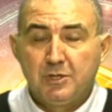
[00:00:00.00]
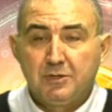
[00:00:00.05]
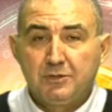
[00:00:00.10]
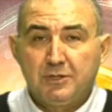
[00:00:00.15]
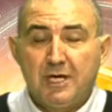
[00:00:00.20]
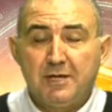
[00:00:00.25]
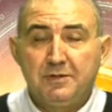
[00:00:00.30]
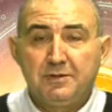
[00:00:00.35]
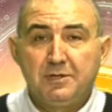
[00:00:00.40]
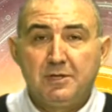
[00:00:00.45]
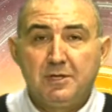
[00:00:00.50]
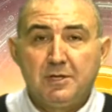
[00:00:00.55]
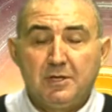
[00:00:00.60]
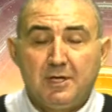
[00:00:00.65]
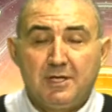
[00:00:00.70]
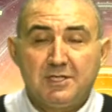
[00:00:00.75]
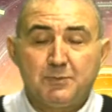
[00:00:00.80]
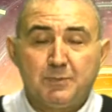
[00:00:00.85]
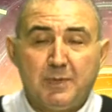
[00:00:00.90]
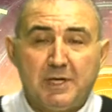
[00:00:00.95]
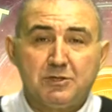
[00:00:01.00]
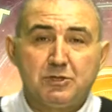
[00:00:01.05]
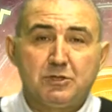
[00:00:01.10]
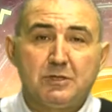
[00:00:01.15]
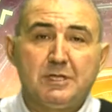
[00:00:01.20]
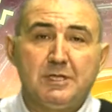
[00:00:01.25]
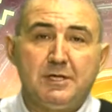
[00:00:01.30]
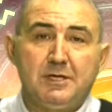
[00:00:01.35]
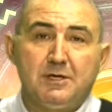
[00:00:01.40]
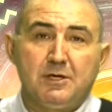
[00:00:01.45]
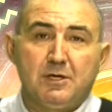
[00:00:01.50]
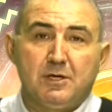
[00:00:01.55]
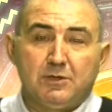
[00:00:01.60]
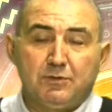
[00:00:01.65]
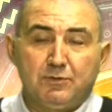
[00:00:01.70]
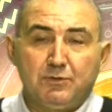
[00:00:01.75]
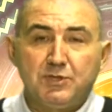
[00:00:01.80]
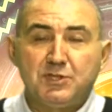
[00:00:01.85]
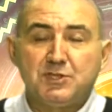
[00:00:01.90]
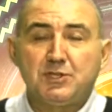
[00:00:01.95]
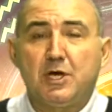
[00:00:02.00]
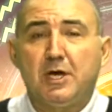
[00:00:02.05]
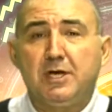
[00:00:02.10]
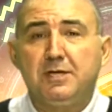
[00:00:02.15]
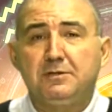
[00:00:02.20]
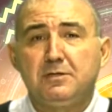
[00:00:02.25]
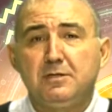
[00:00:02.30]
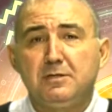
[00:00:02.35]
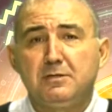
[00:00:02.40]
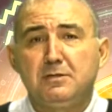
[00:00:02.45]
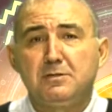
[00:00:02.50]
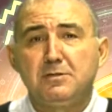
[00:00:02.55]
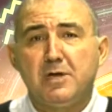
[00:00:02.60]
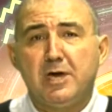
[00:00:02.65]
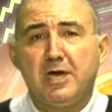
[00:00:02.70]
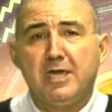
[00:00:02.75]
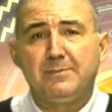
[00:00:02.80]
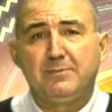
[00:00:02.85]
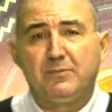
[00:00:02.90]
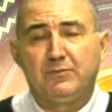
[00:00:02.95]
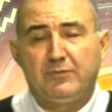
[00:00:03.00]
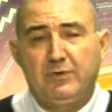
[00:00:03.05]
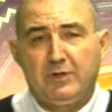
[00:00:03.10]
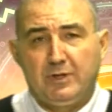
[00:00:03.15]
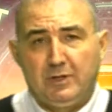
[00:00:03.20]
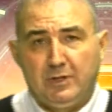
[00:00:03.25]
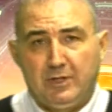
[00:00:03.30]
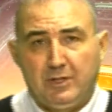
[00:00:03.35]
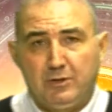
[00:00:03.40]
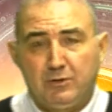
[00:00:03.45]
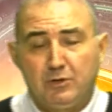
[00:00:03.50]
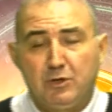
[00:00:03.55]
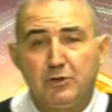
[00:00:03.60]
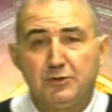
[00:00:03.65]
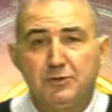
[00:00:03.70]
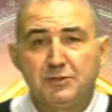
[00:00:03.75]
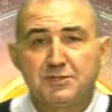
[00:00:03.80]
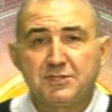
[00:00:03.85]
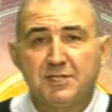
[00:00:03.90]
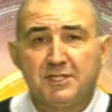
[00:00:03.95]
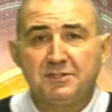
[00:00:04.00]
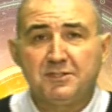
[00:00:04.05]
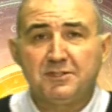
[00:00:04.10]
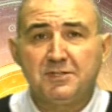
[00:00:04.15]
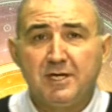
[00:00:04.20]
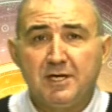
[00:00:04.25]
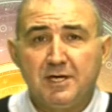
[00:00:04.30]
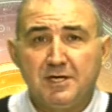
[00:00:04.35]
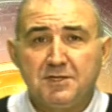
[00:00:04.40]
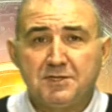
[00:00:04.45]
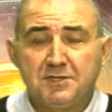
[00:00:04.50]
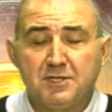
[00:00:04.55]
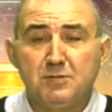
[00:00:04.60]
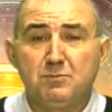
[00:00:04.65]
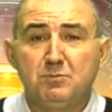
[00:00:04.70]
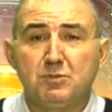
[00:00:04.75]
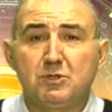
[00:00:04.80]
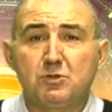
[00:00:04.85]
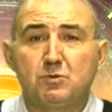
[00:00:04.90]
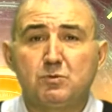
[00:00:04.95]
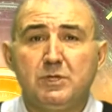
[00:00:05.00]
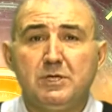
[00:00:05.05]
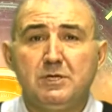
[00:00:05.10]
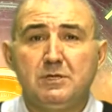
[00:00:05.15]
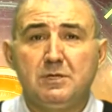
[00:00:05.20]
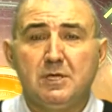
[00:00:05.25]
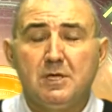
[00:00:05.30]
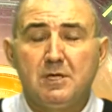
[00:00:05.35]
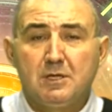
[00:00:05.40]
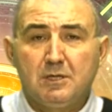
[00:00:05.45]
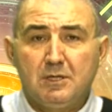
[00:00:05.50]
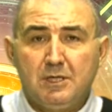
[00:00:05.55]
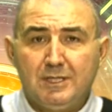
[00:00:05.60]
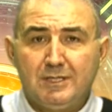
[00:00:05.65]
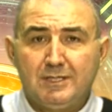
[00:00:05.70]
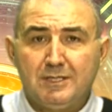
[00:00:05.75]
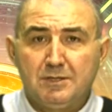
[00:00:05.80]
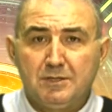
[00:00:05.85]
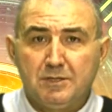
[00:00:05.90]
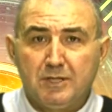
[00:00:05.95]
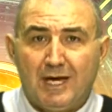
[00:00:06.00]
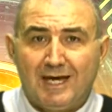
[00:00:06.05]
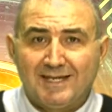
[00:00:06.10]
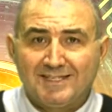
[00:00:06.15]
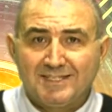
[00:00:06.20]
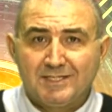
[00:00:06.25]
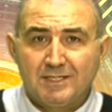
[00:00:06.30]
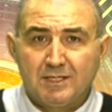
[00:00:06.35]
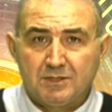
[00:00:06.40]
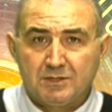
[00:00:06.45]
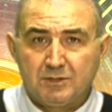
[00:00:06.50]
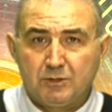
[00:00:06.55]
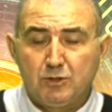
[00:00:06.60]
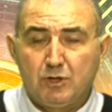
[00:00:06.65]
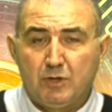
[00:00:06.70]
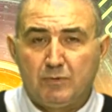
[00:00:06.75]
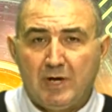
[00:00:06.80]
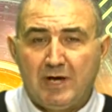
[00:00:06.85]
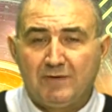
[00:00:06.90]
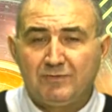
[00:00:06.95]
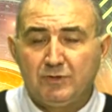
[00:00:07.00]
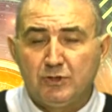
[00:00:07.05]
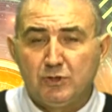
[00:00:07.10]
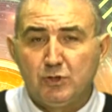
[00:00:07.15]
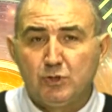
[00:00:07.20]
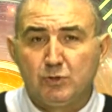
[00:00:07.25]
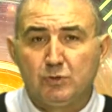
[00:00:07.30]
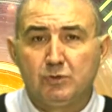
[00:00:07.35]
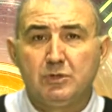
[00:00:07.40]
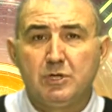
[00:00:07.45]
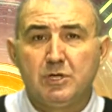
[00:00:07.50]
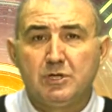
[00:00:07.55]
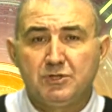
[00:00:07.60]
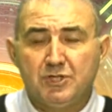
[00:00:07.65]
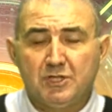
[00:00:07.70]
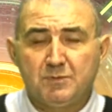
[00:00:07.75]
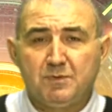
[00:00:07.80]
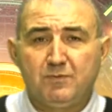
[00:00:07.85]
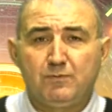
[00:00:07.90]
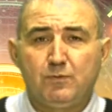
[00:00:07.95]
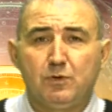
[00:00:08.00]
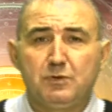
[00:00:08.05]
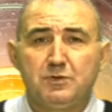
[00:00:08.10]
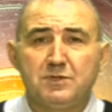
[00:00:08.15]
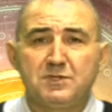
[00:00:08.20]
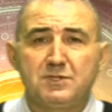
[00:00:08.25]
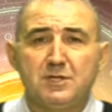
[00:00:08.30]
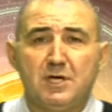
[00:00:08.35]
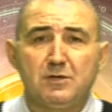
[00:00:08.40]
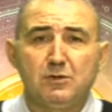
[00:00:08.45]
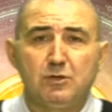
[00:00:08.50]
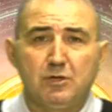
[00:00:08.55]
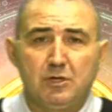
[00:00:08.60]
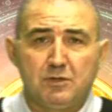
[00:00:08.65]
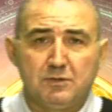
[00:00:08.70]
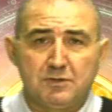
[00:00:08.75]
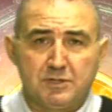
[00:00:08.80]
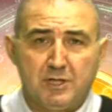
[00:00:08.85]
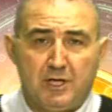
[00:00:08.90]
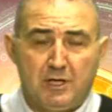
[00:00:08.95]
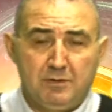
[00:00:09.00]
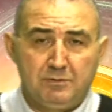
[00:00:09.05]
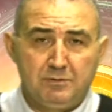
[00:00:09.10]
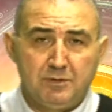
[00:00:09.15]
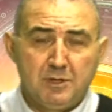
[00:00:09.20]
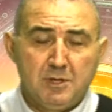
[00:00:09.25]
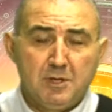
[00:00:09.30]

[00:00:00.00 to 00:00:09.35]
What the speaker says: Then especially reciting the name of Allah on Saturdays in between ikindi, asr, afternoon, just before the sun goes down,